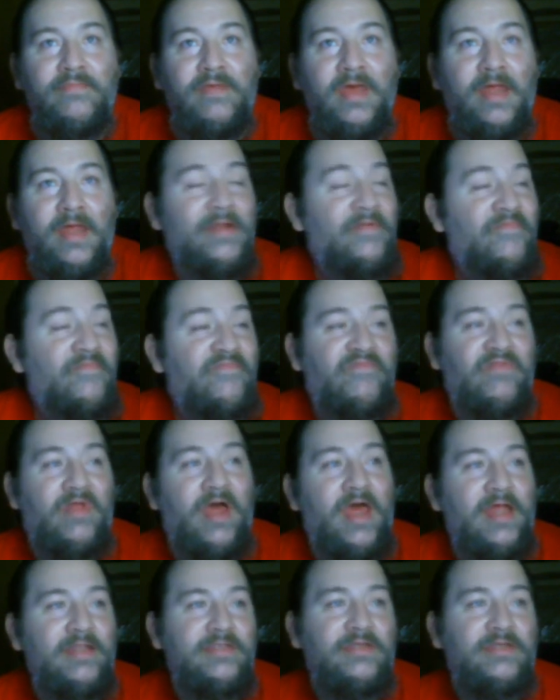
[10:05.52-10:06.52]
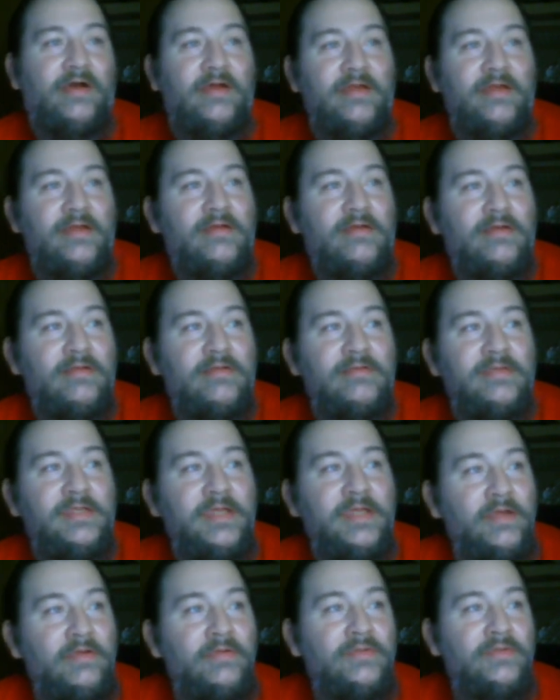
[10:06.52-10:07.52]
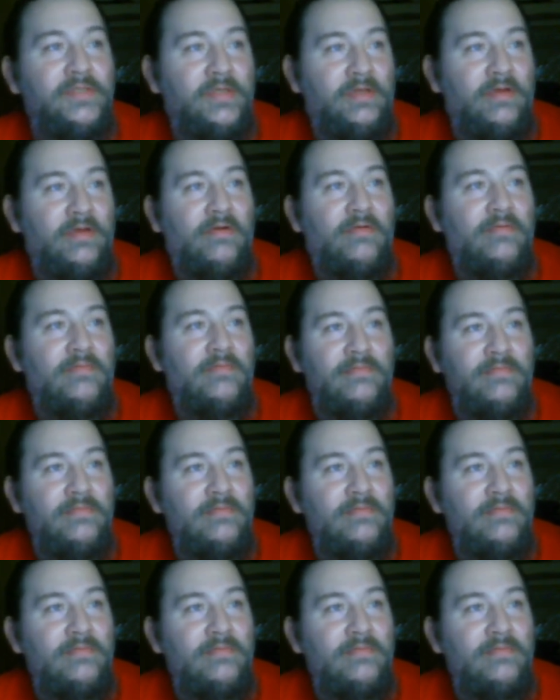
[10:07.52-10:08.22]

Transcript: got a flat tire years ago.